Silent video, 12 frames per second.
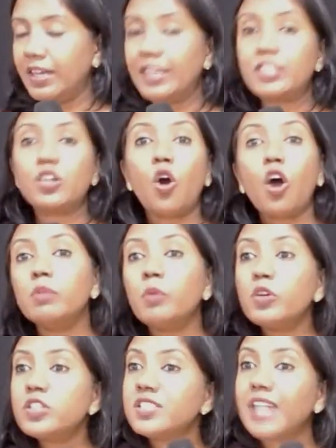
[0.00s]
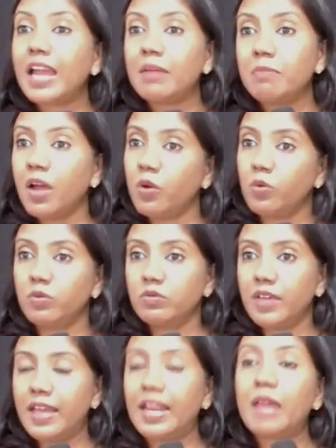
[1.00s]
It's almost time now,
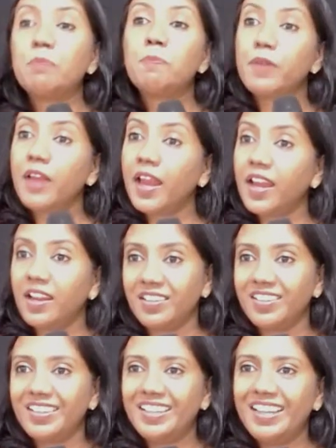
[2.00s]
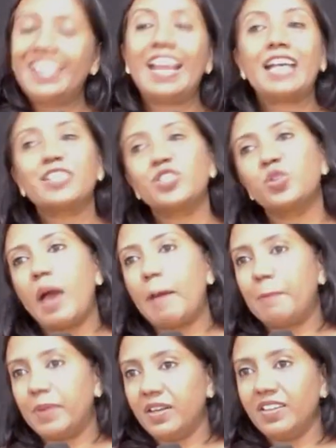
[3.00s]
and I'm praying. It has to
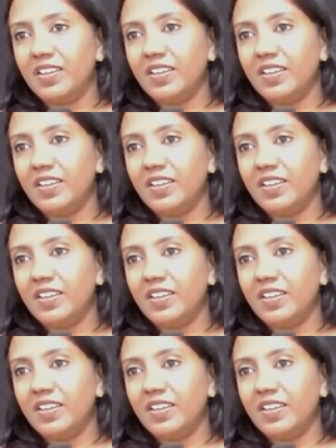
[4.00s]
happen.